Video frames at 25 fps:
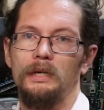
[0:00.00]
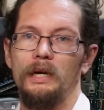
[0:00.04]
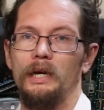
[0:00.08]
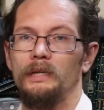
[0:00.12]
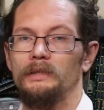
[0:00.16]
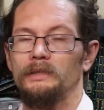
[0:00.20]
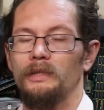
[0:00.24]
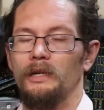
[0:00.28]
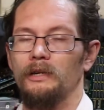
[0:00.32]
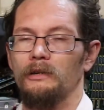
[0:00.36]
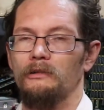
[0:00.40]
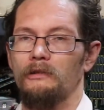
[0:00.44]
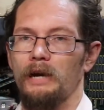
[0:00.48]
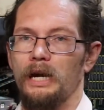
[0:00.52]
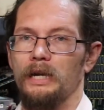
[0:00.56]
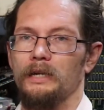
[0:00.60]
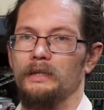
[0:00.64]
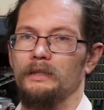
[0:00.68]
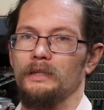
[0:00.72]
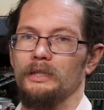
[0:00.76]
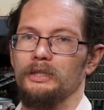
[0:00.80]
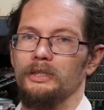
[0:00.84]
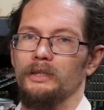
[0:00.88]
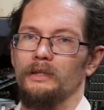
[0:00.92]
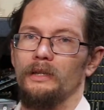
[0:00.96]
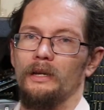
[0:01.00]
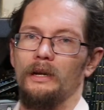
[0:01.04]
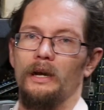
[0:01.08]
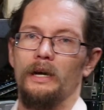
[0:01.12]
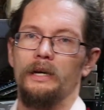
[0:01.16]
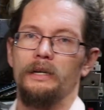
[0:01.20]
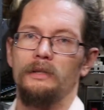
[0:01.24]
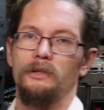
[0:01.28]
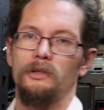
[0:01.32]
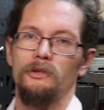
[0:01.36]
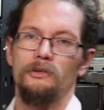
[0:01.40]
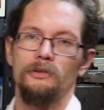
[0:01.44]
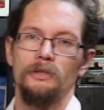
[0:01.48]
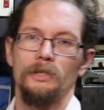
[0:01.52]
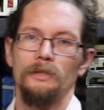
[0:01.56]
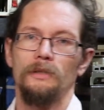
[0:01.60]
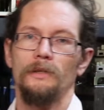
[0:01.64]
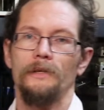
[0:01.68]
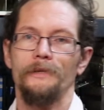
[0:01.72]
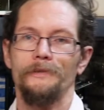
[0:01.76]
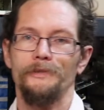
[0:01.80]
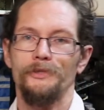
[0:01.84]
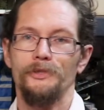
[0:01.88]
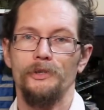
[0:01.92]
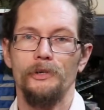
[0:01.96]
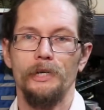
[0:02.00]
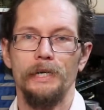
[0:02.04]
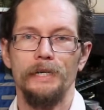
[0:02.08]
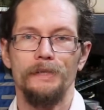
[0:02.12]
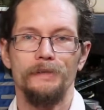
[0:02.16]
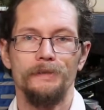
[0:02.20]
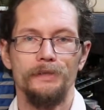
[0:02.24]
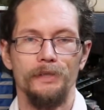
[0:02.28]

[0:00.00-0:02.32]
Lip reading: it's in a great condition that I can use it and enjoy it.